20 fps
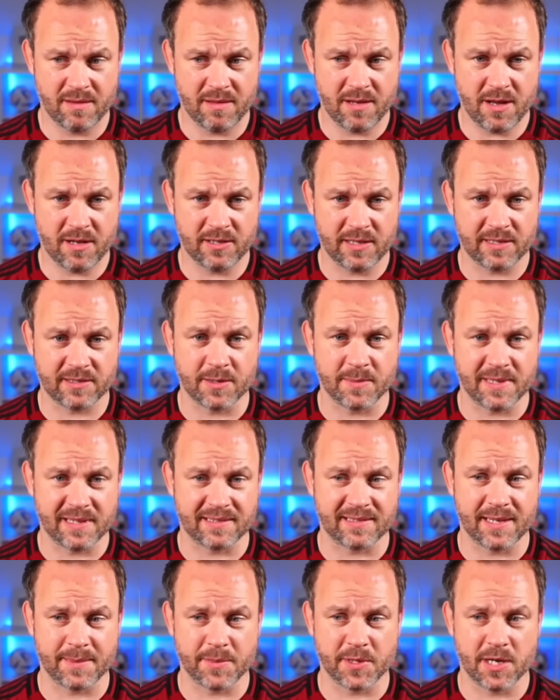It's going to be the
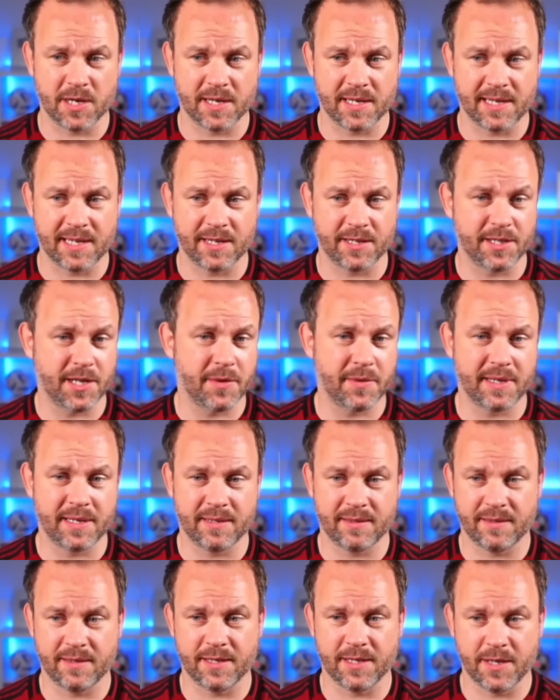same guy, isn't it? I
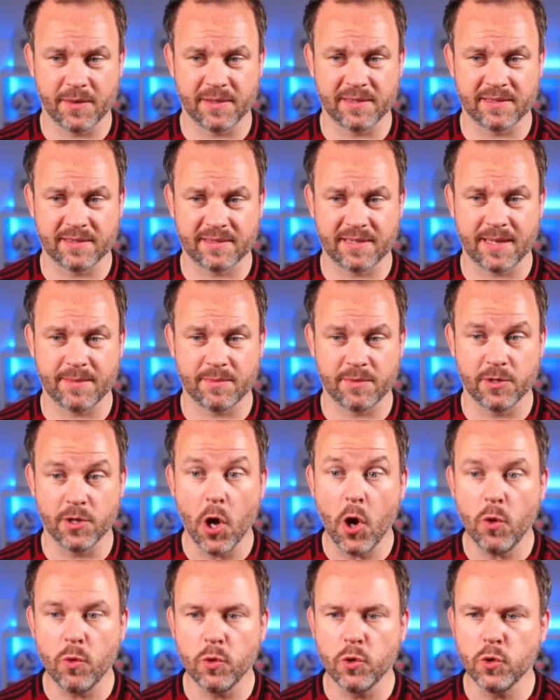know it's the same.
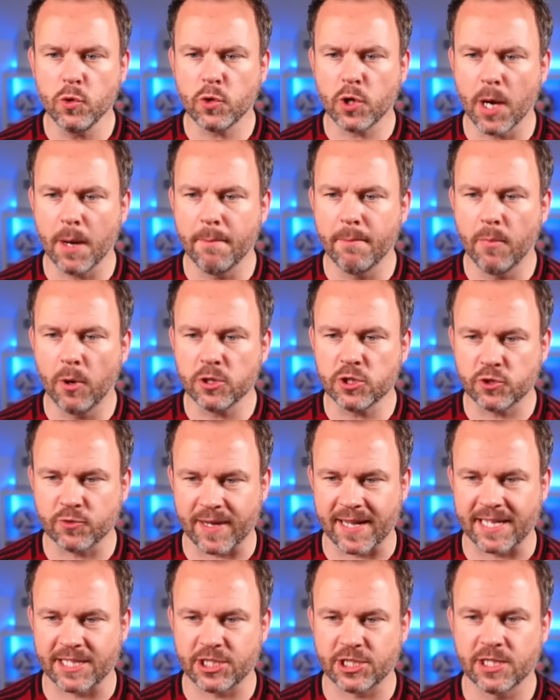No, Luka
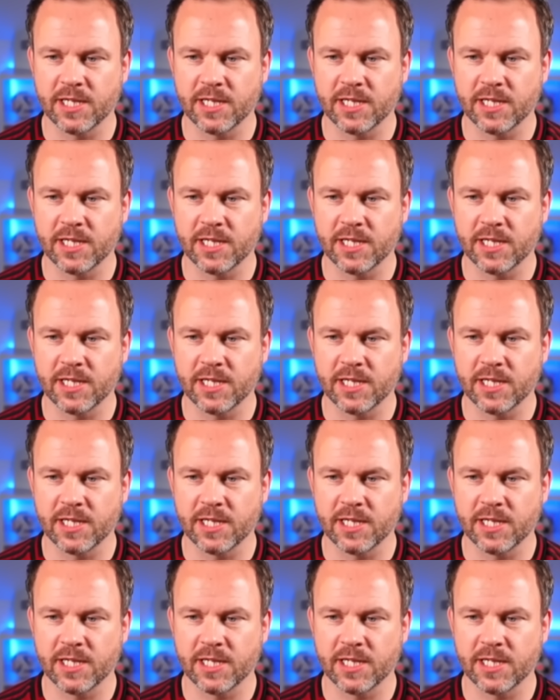Modric.